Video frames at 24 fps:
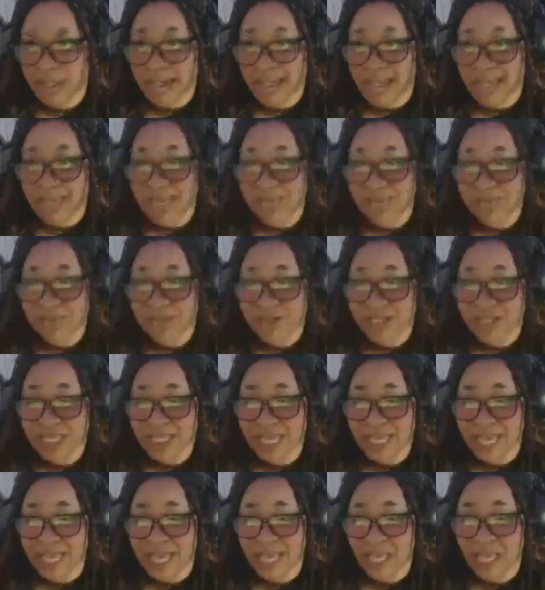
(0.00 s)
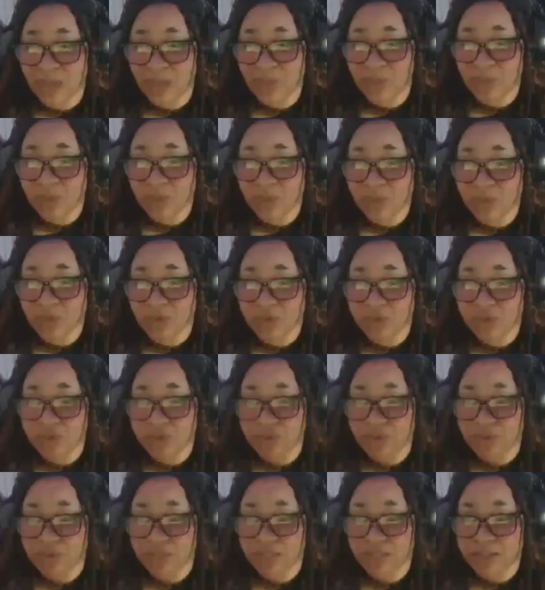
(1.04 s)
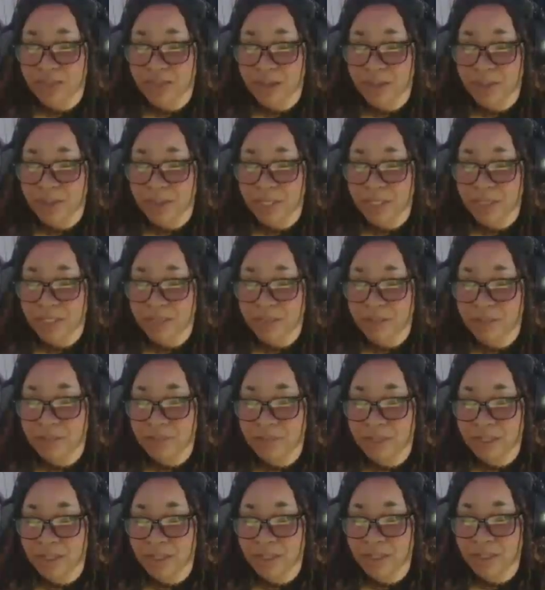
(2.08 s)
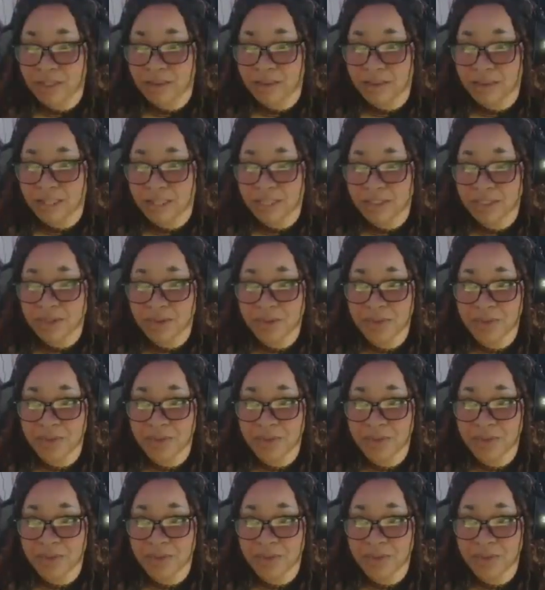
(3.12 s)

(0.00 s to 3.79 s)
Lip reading: I really hate when the roof is not painted, but that's all we